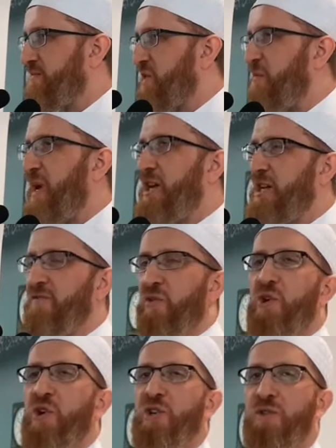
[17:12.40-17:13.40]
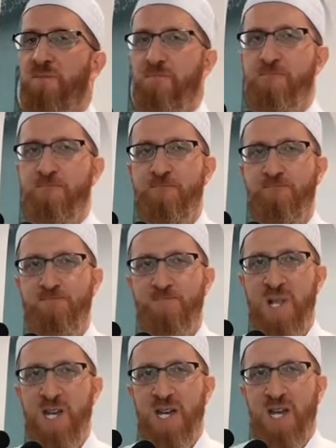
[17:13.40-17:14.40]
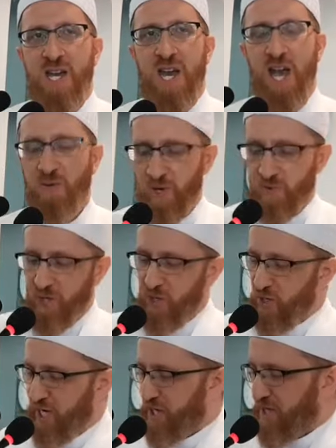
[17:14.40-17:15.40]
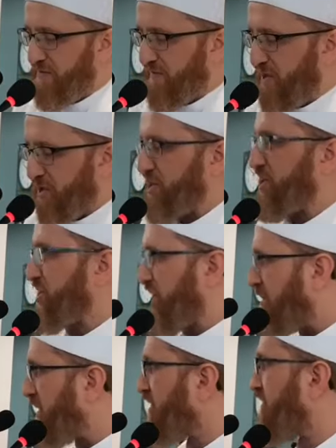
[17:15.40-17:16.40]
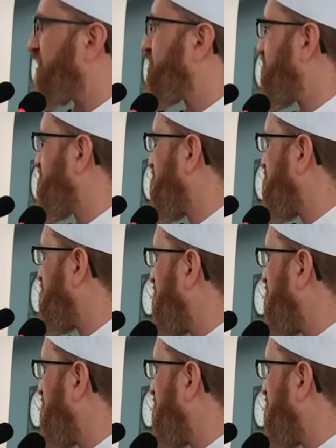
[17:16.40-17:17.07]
the Battle of Uhud. And when we look at the verses, some of the verses in the